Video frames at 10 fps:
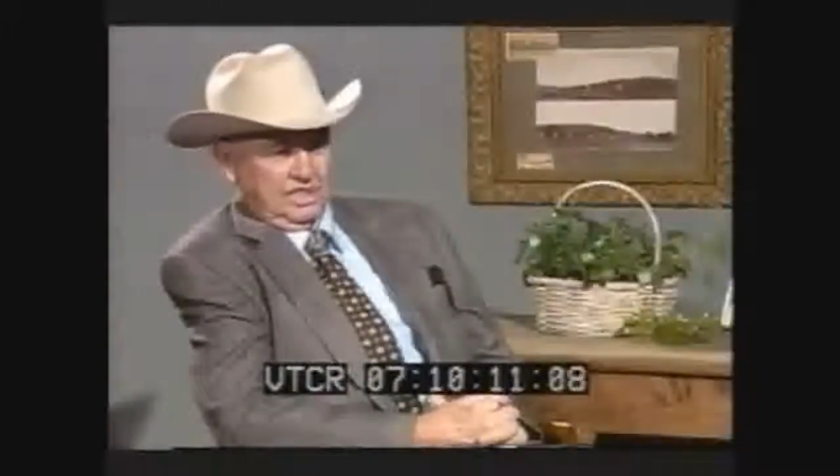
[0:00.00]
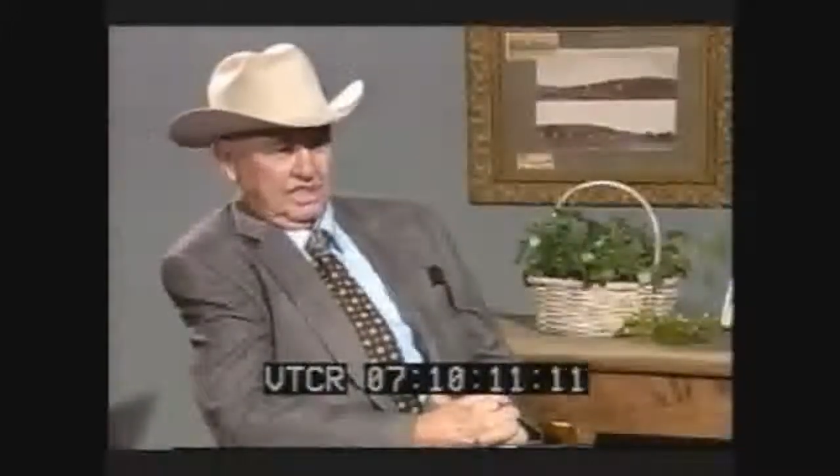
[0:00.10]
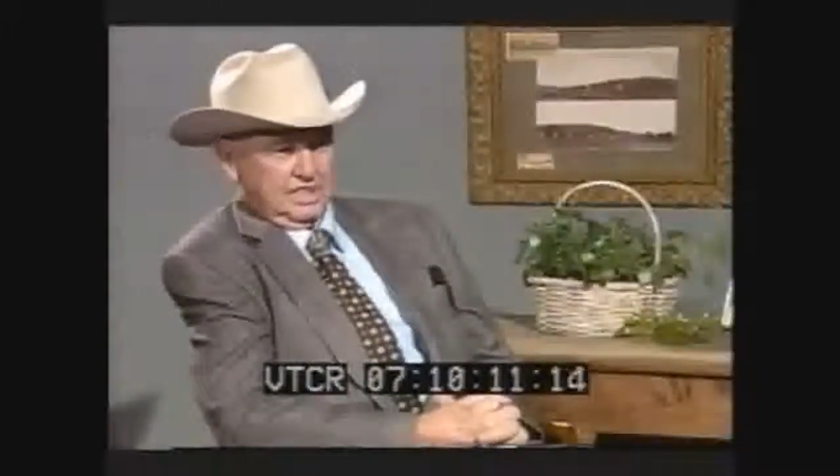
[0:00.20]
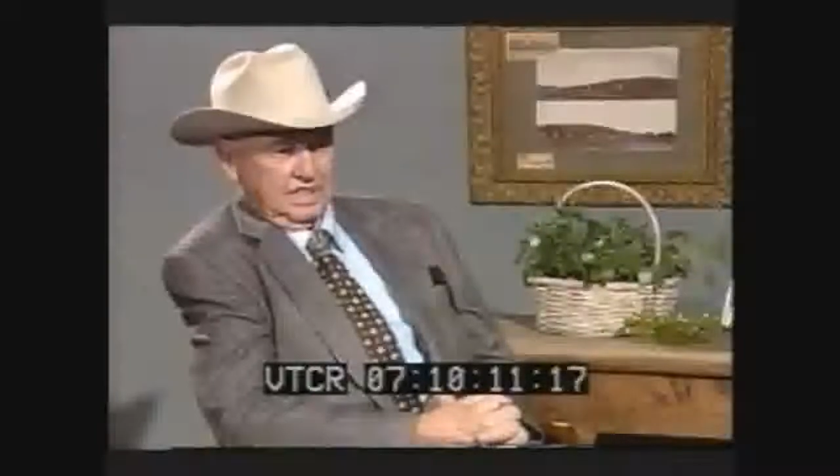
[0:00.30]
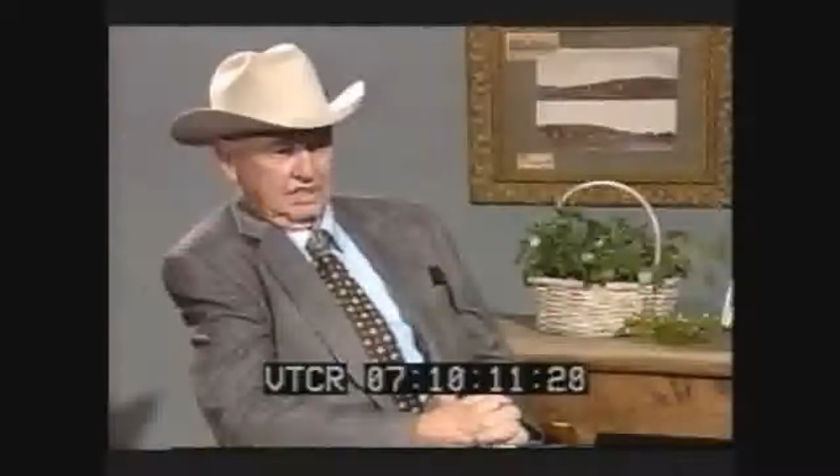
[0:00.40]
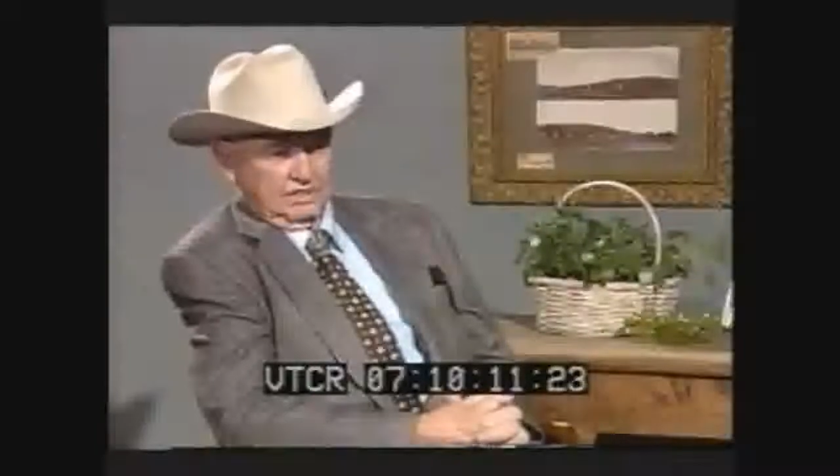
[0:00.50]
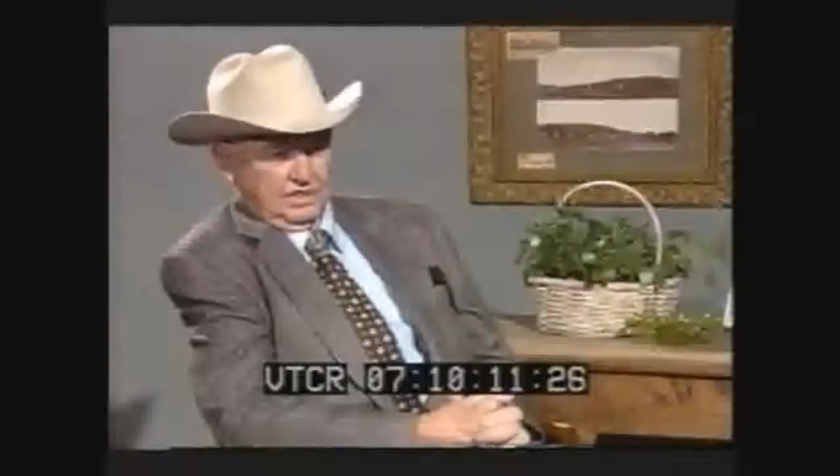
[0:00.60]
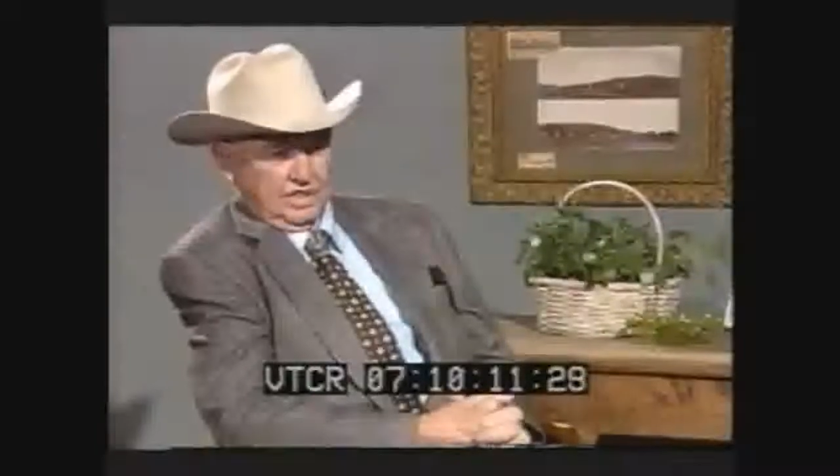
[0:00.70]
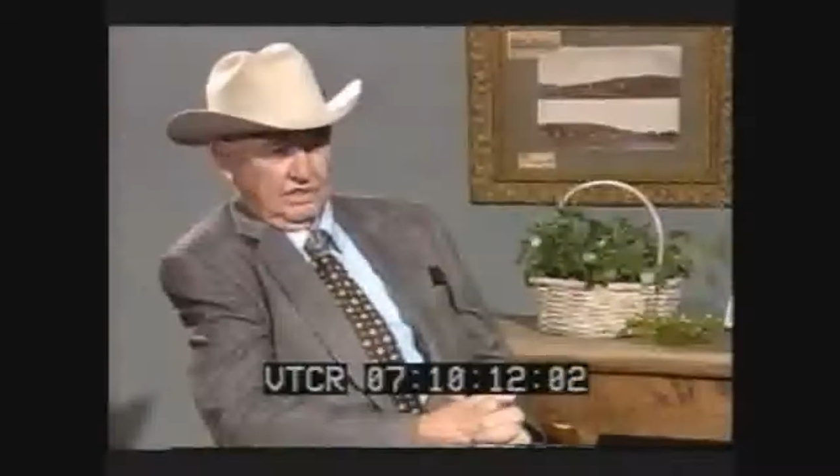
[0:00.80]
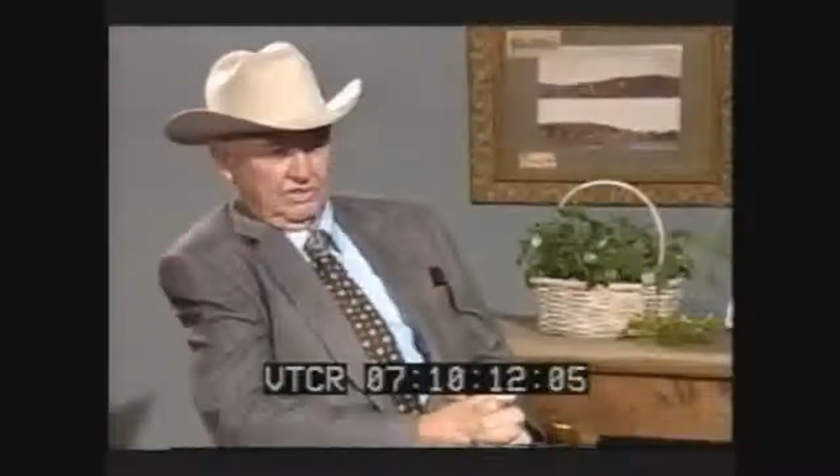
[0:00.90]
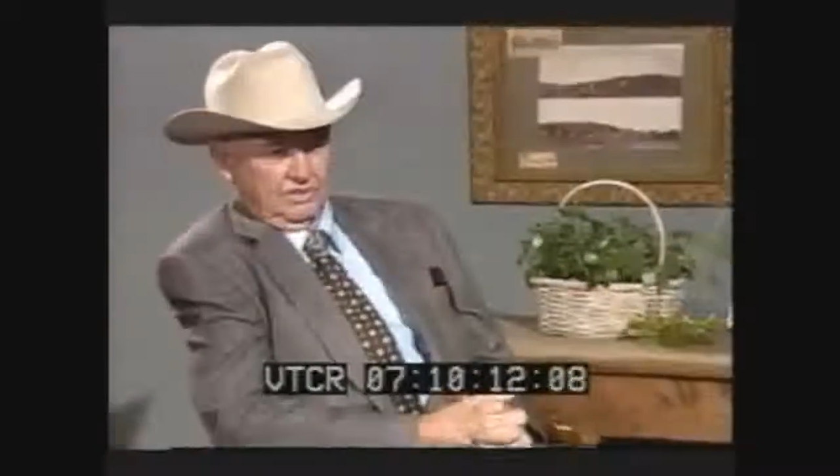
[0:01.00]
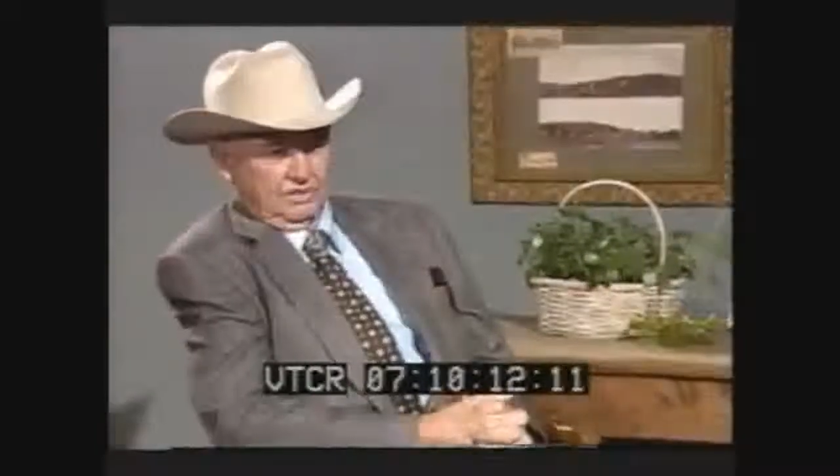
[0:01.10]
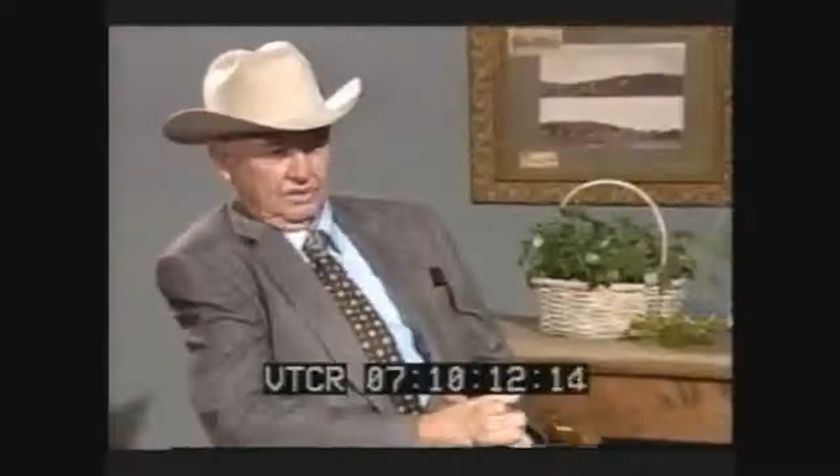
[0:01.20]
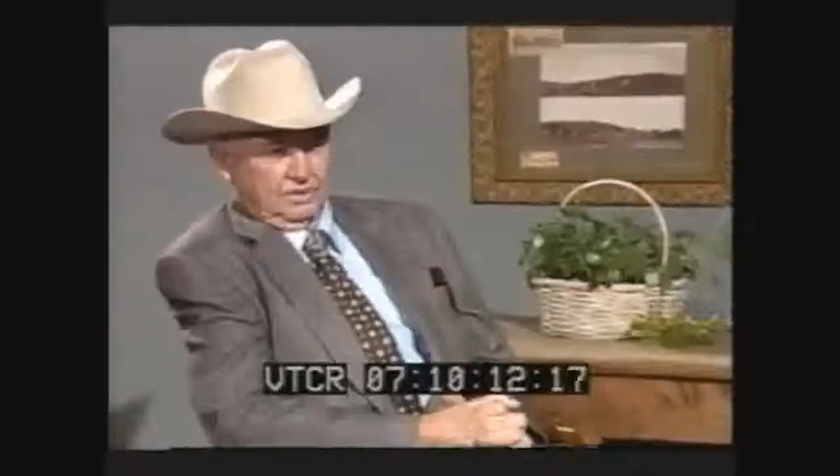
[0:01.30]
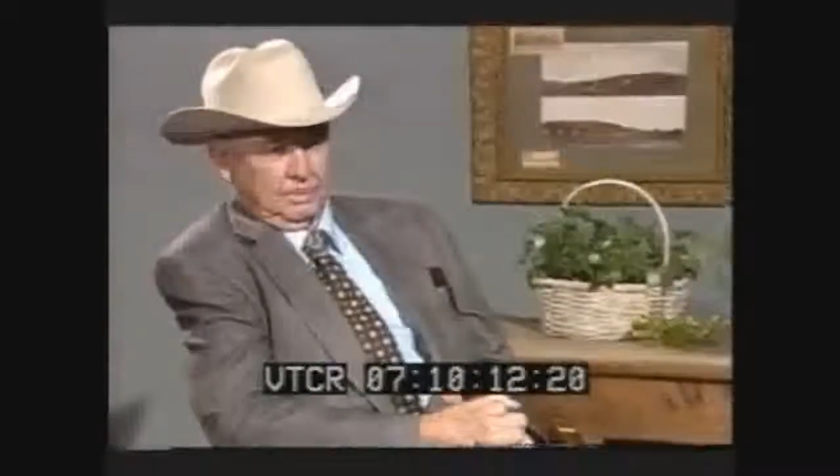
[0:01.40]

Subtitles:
have to stay all night if it was